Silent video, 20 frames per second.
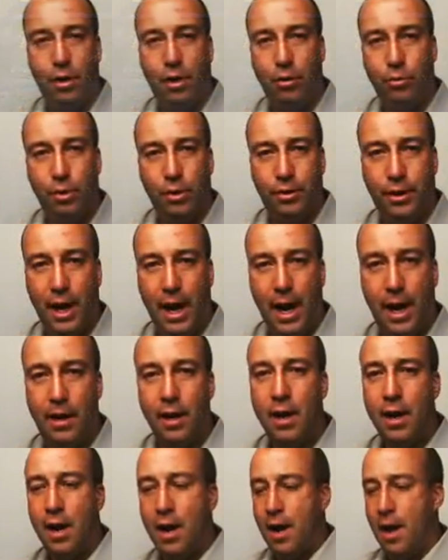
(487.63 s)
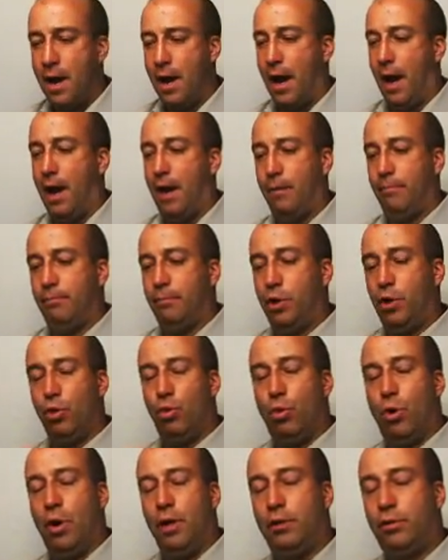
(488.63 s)
wrong with that.
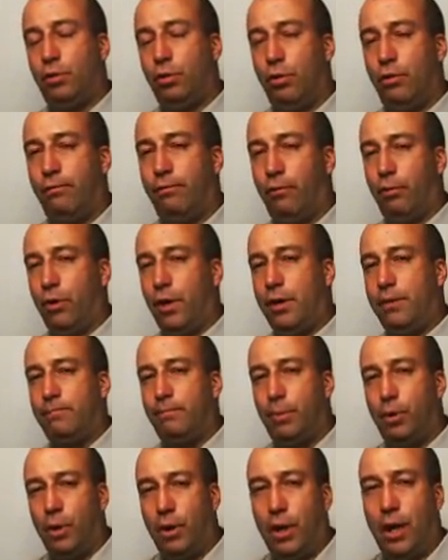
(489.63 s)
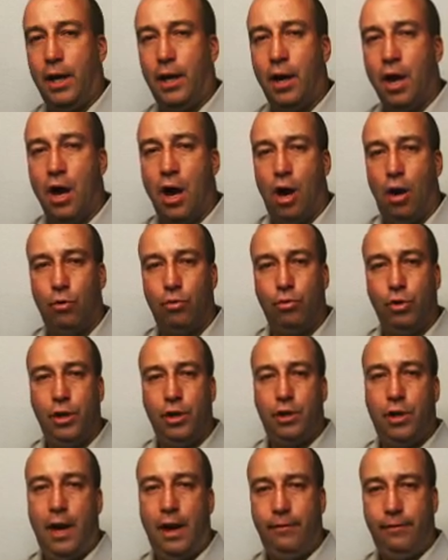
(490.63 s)
You want to avoid putting a
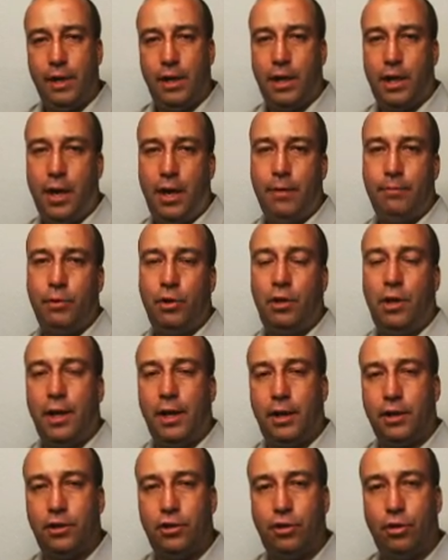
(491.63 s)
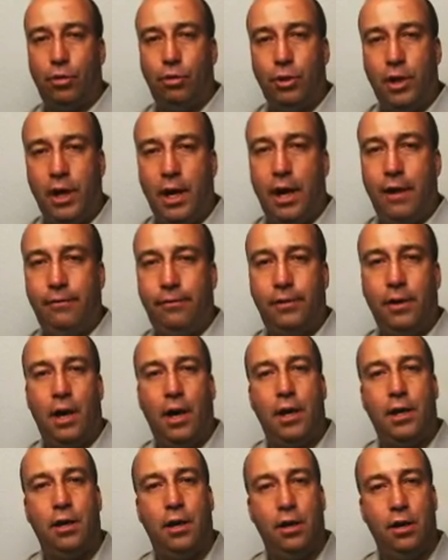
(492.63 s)
real heavy camera like a Sony
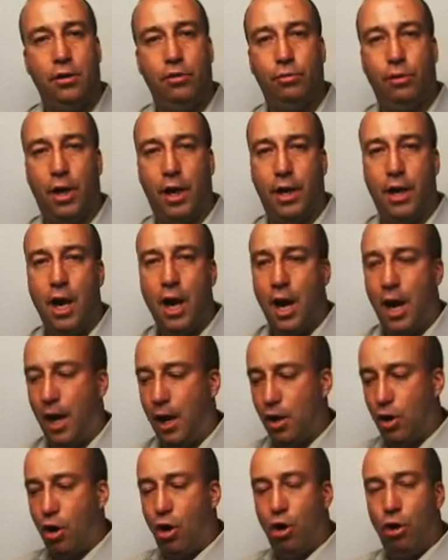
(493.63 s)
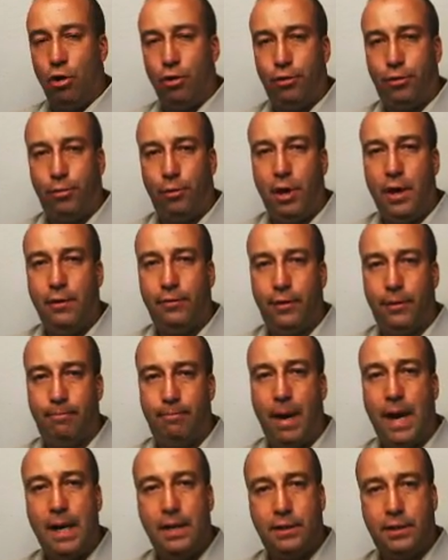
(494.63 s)
f900 and all 3 of the
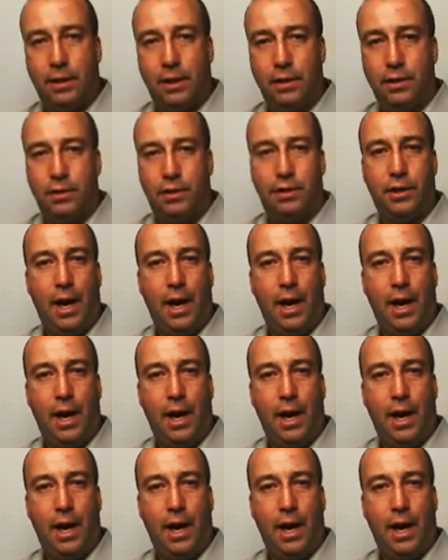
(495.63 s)
bases,